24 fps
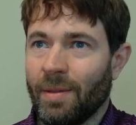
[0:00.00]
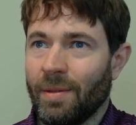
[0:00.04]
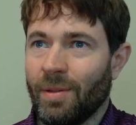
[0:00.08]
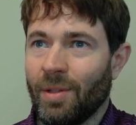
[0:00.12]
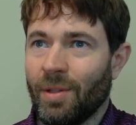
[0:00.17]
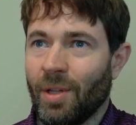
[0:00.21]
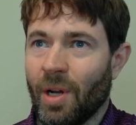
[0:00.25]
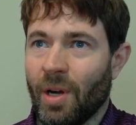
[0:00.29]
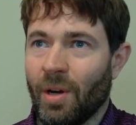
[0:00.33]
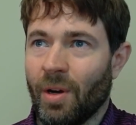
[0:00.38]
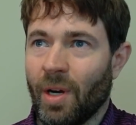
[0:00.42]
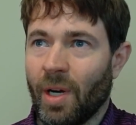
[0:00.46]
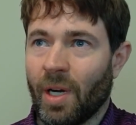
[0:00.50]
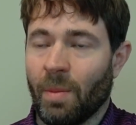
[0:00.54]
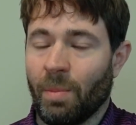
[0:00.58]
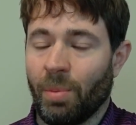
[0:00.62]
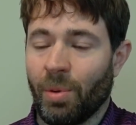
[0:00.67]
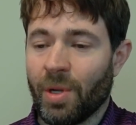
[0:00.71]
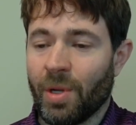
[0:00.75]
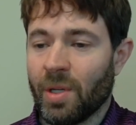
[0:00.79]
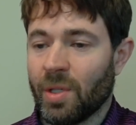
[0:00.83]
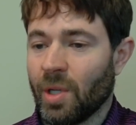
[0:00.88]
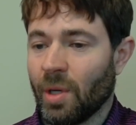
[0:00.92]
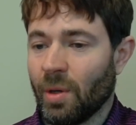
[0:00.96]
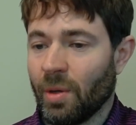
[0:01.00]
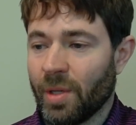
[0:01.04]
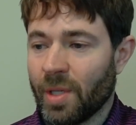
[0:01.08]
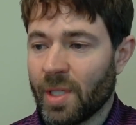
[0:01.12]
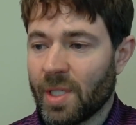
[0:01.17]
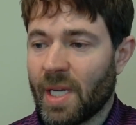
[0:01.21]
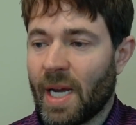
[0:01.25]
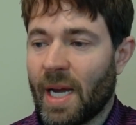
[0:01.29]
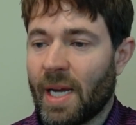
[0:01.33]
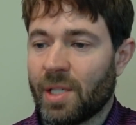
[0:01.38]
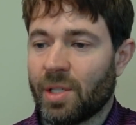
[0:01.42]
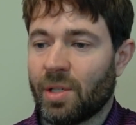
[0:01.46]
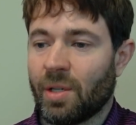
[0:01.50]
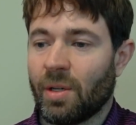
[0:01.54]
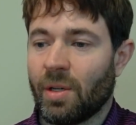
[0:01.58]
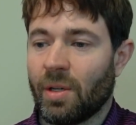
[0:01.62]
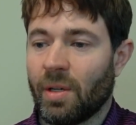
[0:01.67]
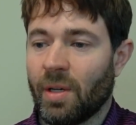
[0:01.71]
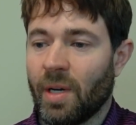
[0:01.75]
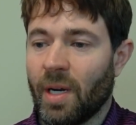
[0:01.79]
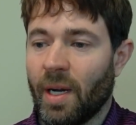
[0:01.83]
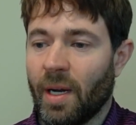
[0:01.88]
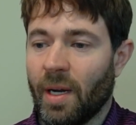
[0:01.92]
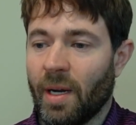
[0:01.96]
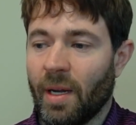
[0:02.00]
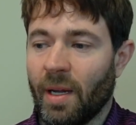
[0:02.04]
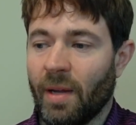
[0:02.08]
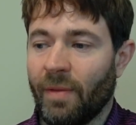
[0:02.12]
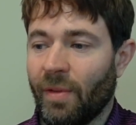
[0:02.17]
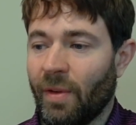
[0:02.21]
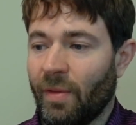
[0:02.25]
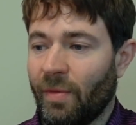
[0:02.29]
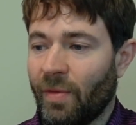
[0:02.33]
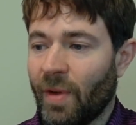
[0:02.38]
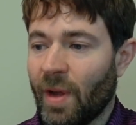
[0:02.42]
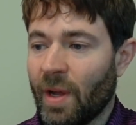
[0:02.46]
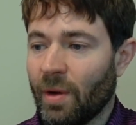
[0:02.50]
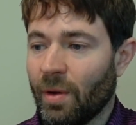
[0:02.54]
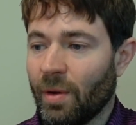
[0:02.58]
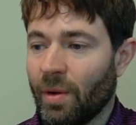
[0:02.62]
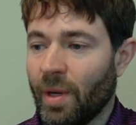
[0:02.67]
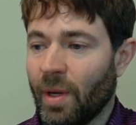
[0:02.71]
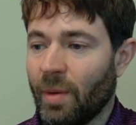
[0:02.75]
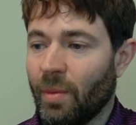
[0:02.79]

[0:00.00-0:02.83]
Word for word: you know, a complete and total disaster uh, if it failed.